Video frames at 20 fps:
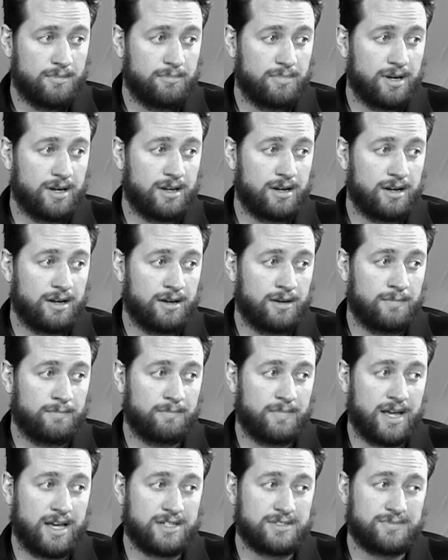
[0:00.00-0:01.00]
But
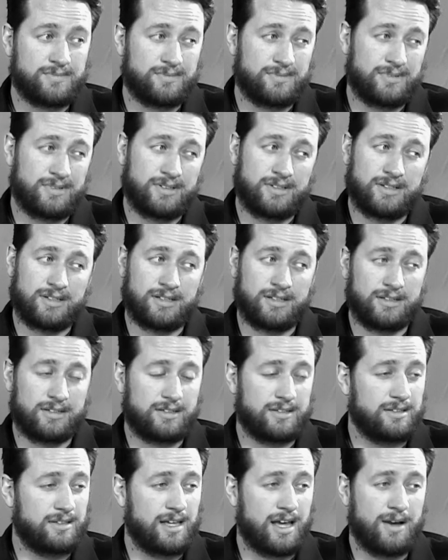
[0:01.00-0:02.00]

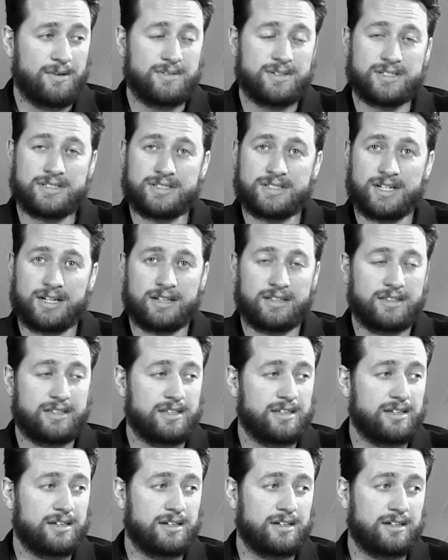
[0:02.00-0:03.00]
I would just check
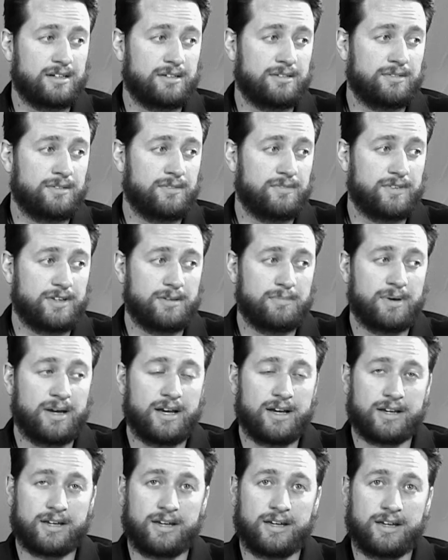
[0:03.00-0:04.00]
the
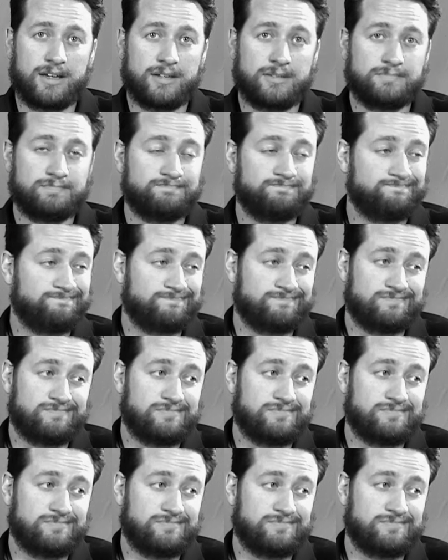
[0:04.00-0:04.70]
feedback and